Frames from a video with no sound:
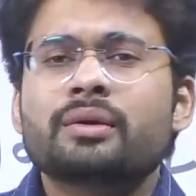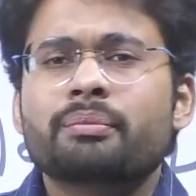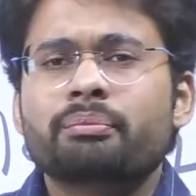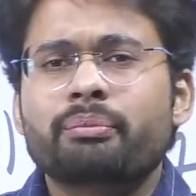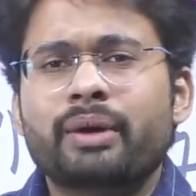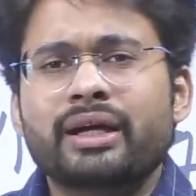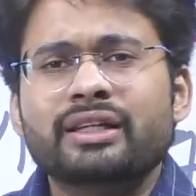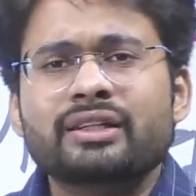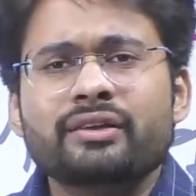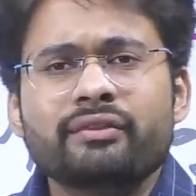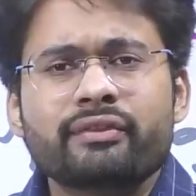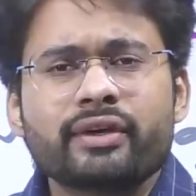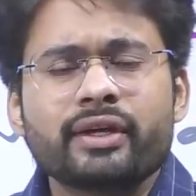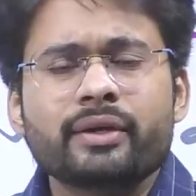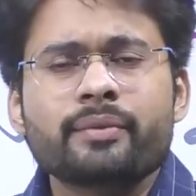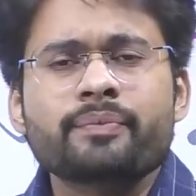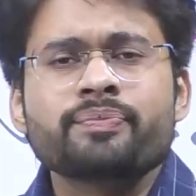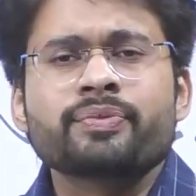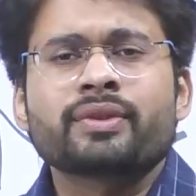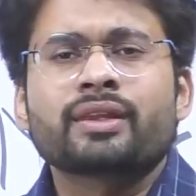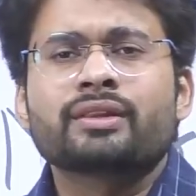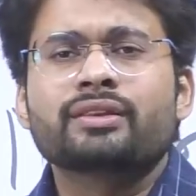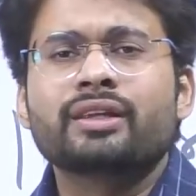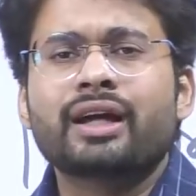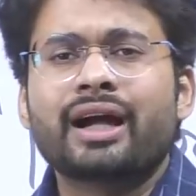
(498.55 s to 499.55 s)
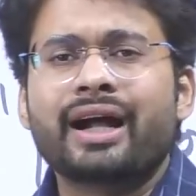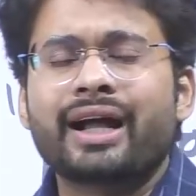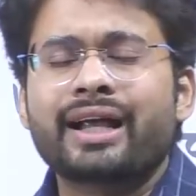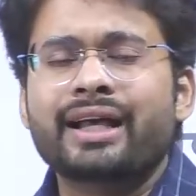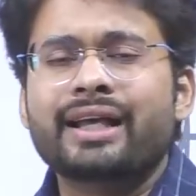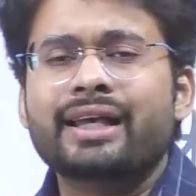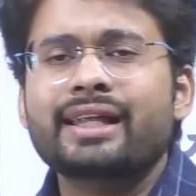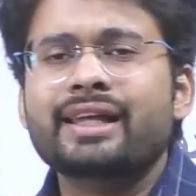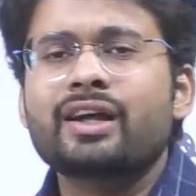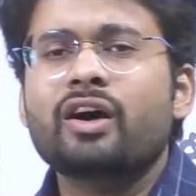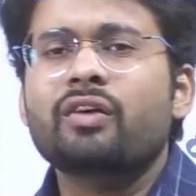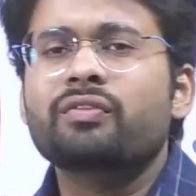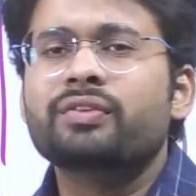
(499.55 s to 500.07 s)
By the way, the
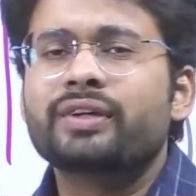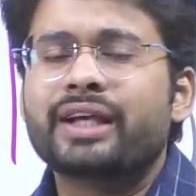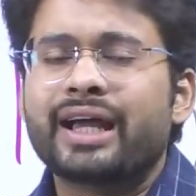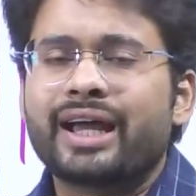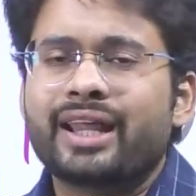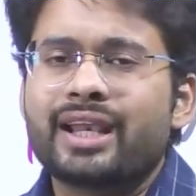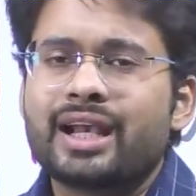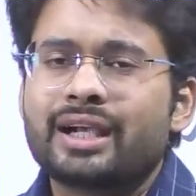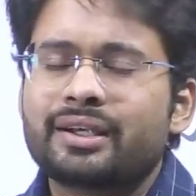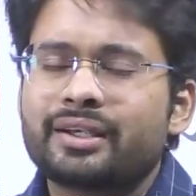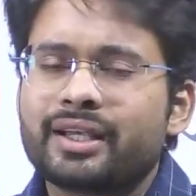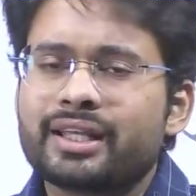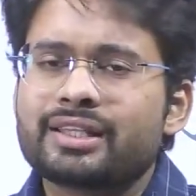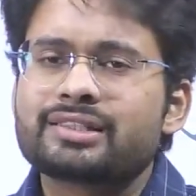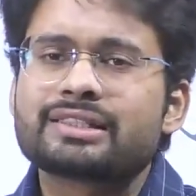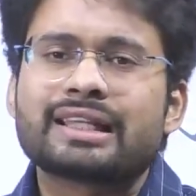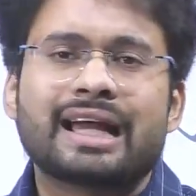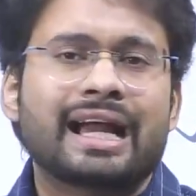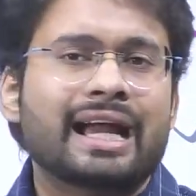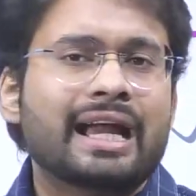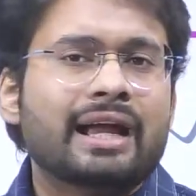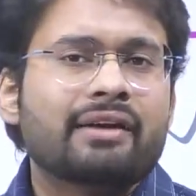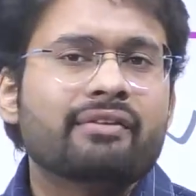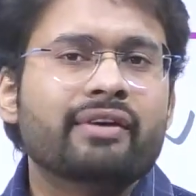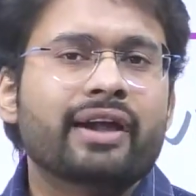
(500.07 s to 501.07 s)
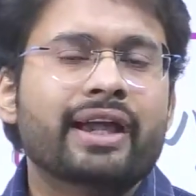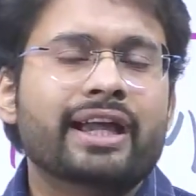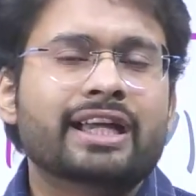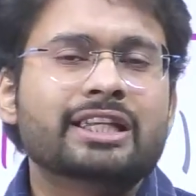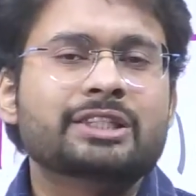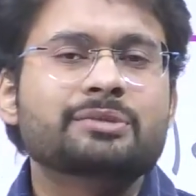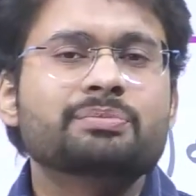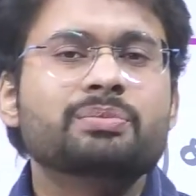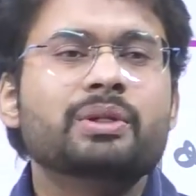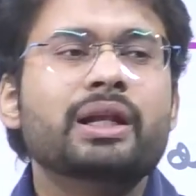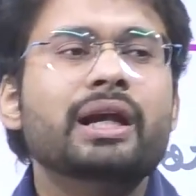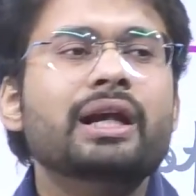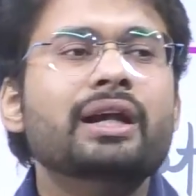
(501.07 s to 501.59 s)
idea of dialectics I have
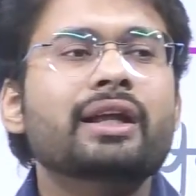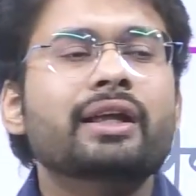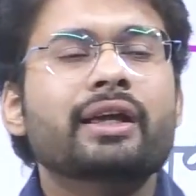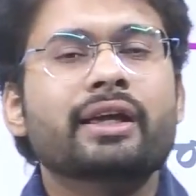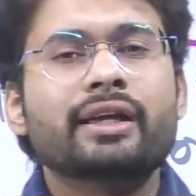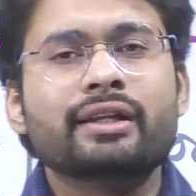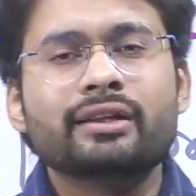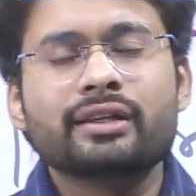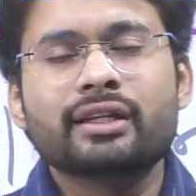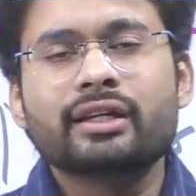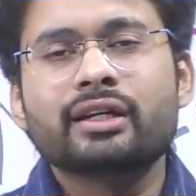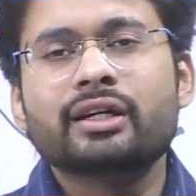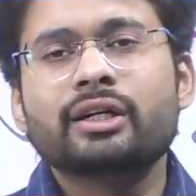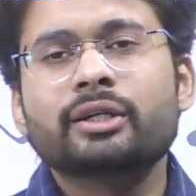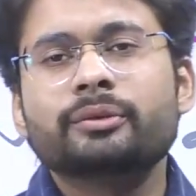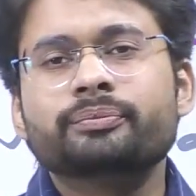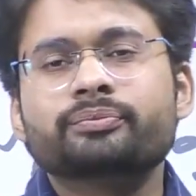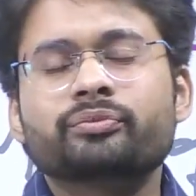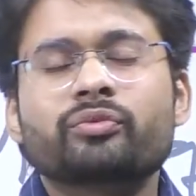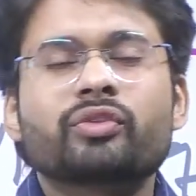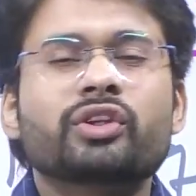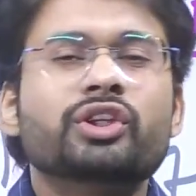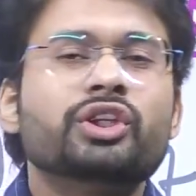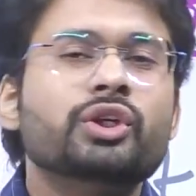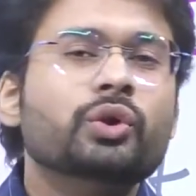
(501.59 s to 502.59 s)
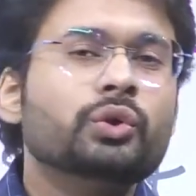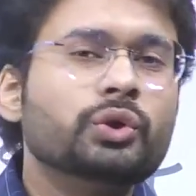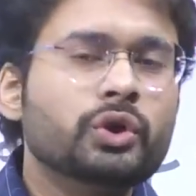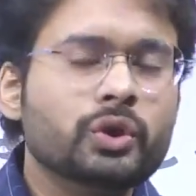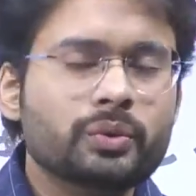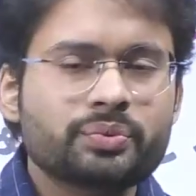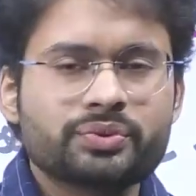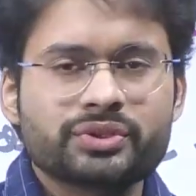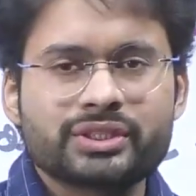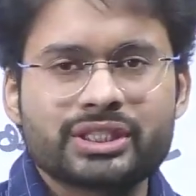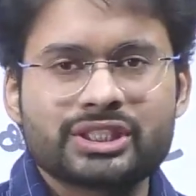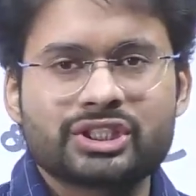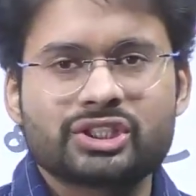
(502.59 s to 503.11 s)
explained in the
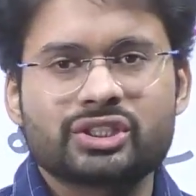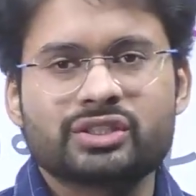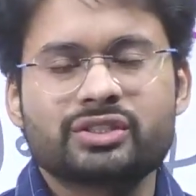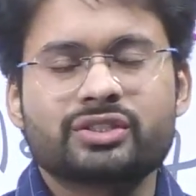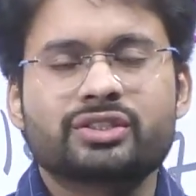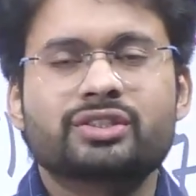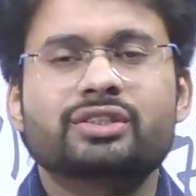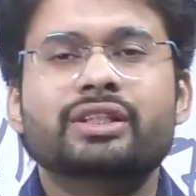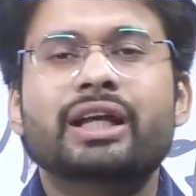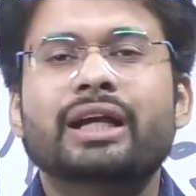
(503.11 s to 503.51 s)
YouTube sessions,